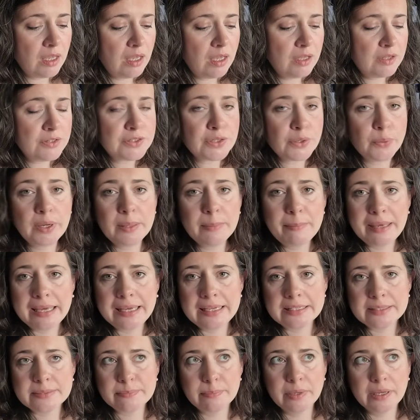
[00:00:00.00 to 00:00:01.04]
So I
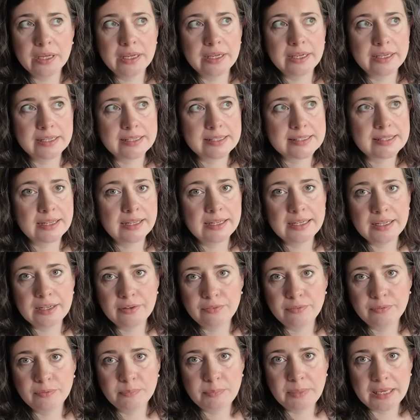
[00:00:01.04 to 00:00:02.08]
made mine slightly
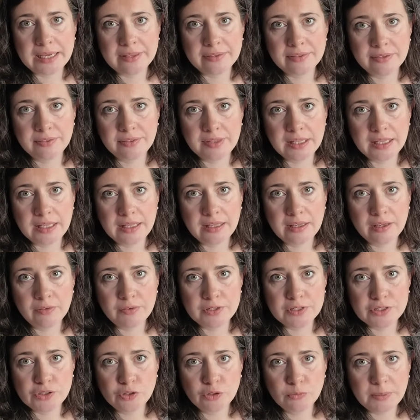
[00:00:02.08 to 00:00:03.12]
bigger than the
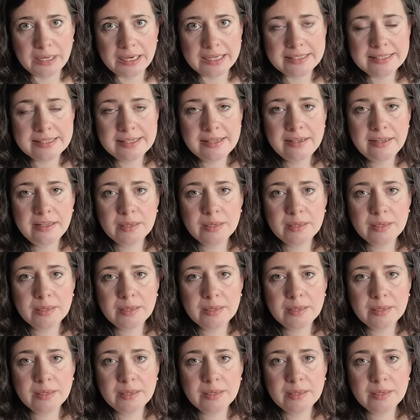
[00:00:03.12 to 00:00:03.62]
original pattern.